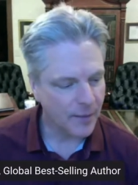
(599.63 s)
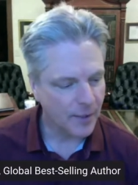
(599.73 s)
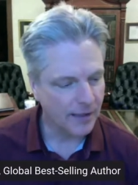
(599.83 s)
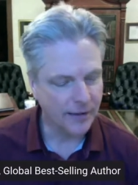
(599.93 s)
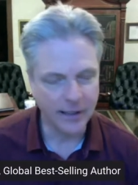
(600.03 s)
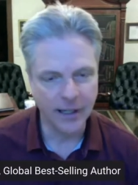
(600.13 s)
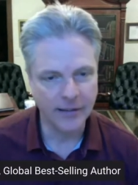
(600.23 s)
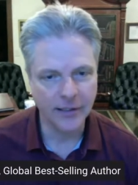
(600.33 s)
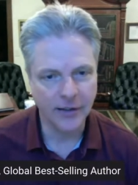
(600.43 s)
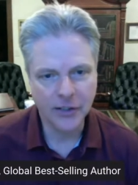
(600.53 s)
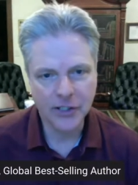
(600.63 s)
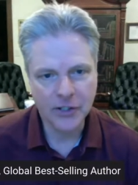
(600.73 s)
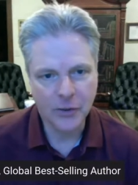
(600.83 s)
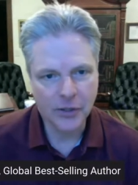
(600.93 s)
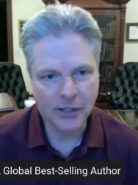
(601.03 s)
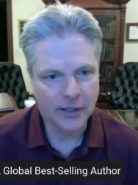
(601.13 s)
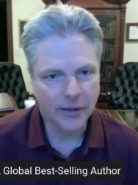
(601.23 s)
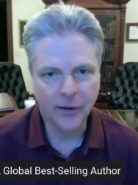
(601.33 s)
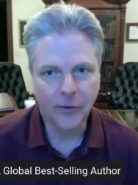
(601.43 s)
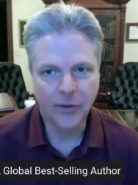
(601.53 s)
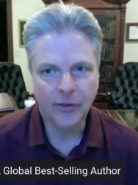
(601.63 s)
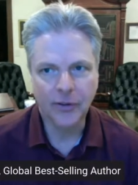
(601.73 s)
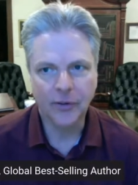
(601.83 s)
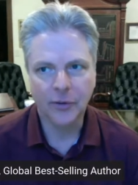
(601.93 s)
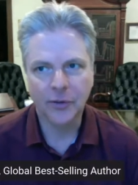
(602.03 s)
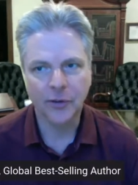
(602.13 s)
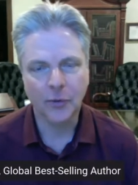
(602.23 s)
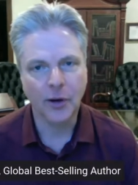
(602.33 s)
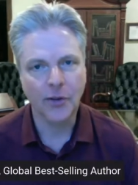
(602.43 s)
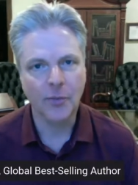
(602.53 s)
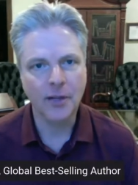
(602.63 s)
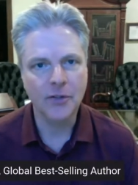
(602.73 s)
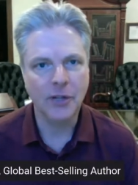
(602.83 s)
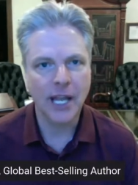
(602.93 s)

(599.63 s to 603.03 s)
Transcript: but uh, you know just do what you can do you just you just write the best you